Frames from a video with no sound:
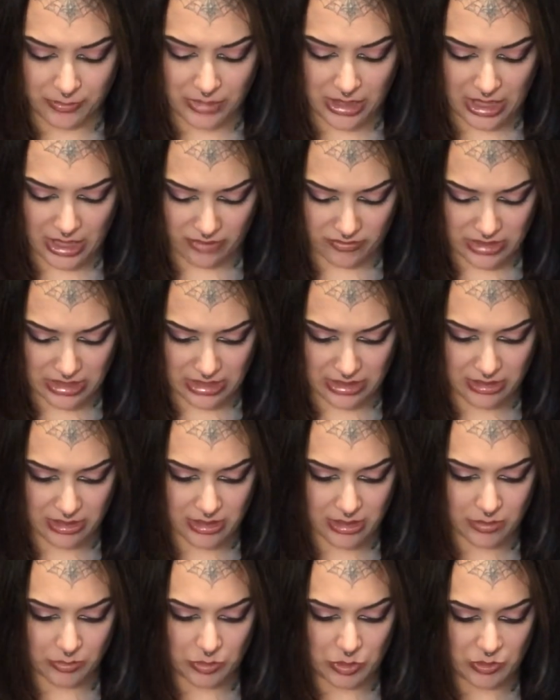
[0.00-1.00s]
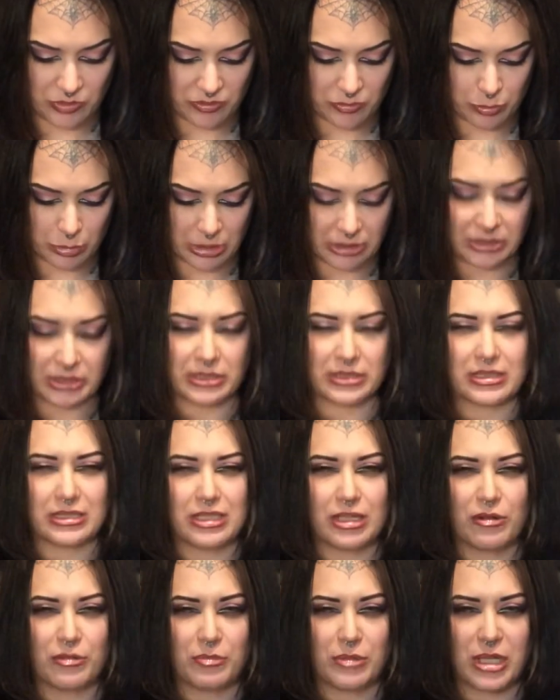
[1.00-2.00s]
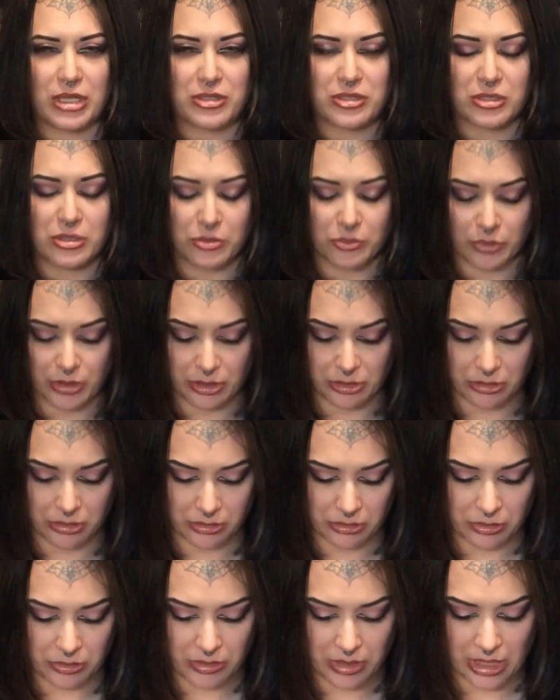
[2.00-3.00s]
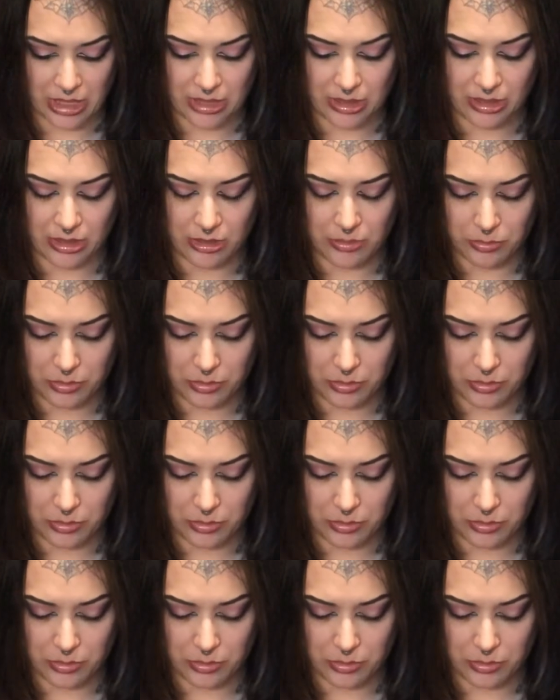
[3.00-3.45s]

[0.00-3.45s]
they have since moved buildings and now I'm not sure where they're located.